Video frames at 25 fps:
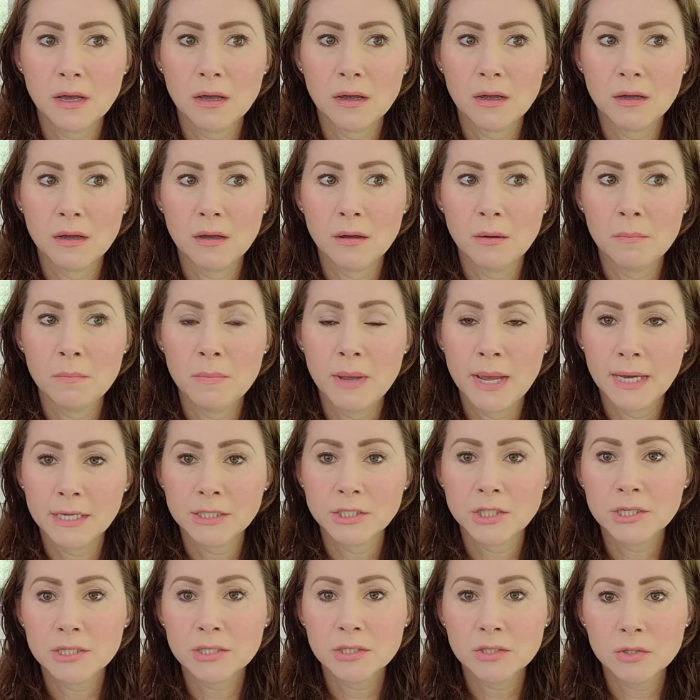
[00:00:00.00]
a
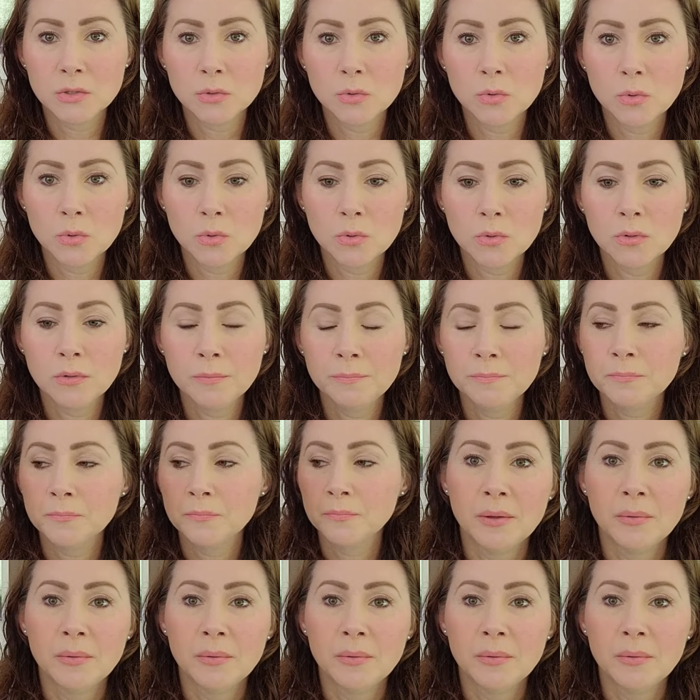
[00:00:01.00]
magic school.